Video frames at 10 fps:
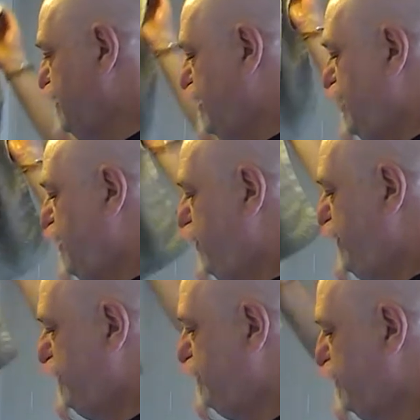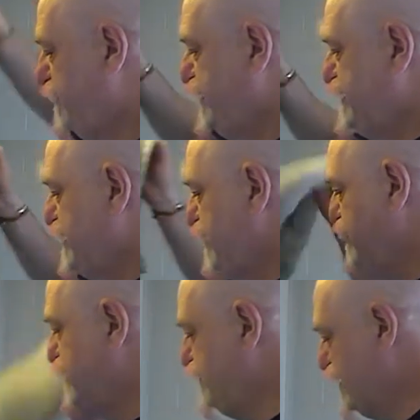And I hope people appreciate
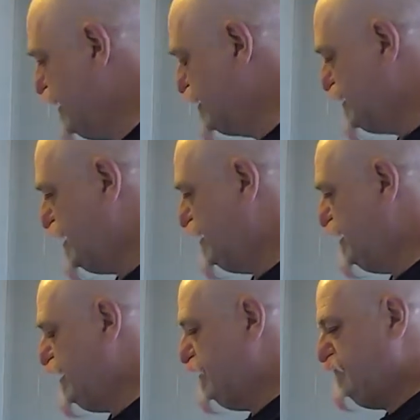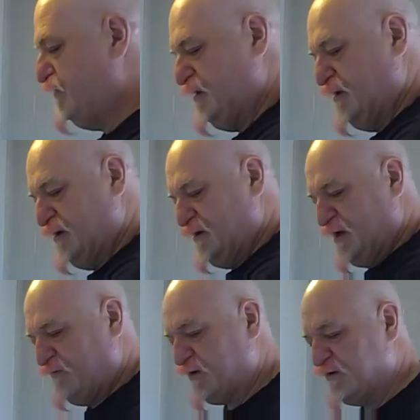me doing this. And um,
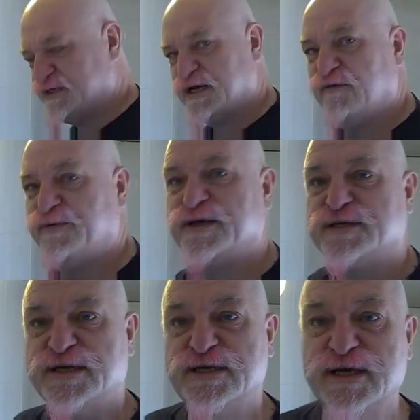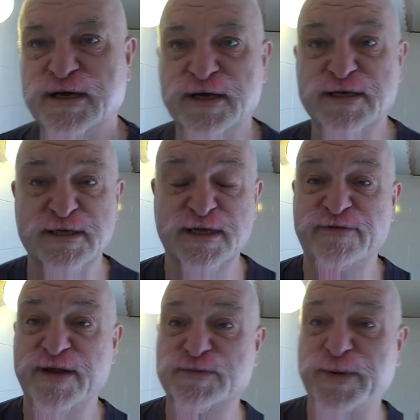have a go yourself because it is a it is a
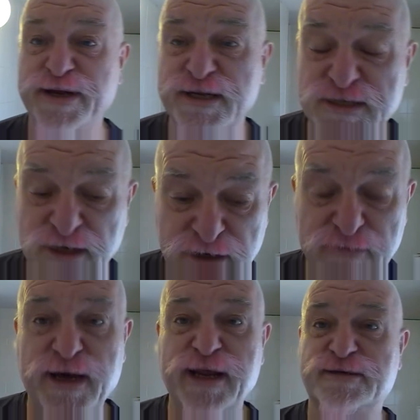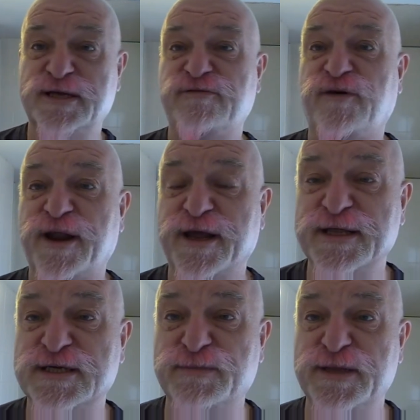different experience. My name's Steve Faragher.
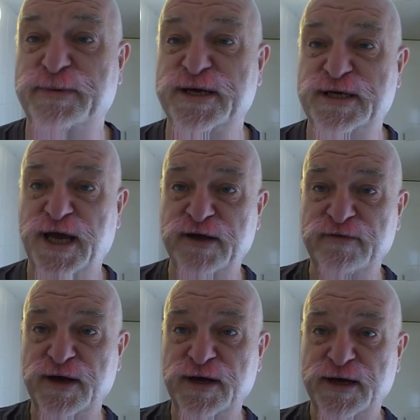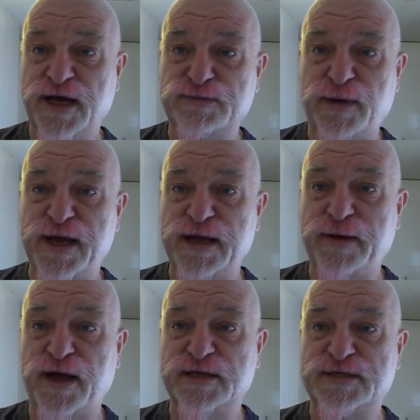this has been The Big Shave. That's my
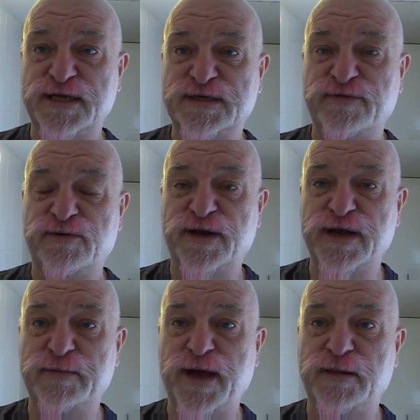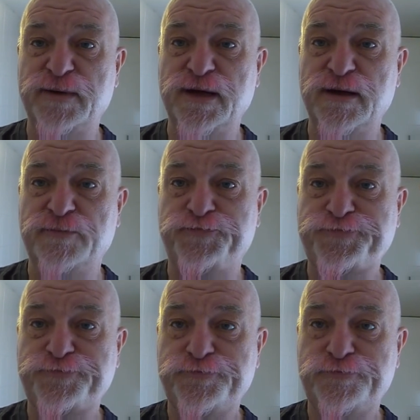email address if you want to email me.
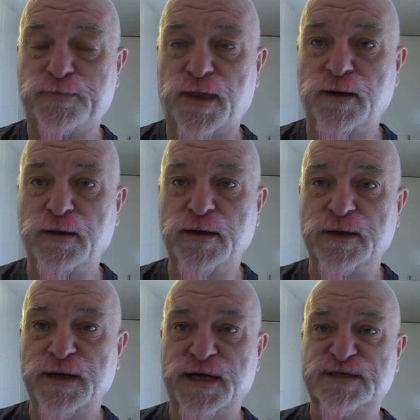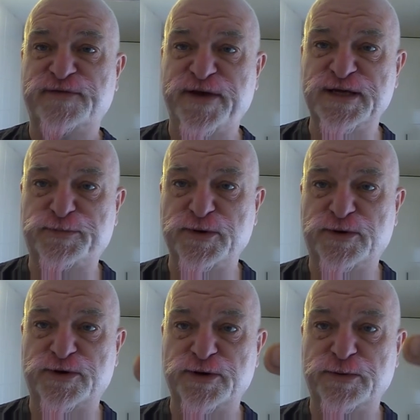That's the Facebook
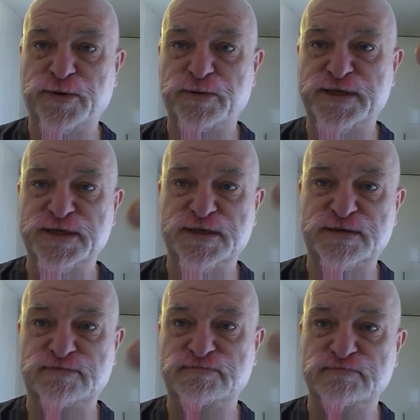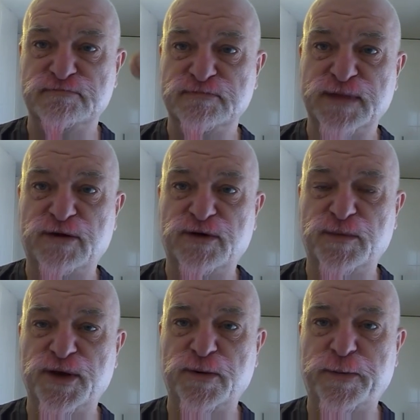group which is now
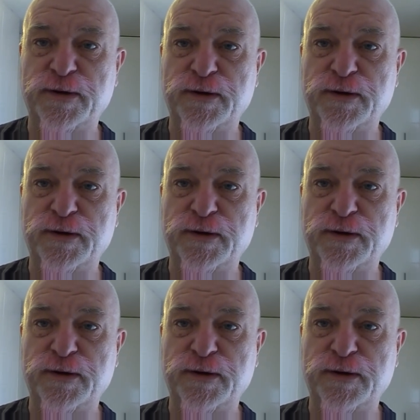coming up.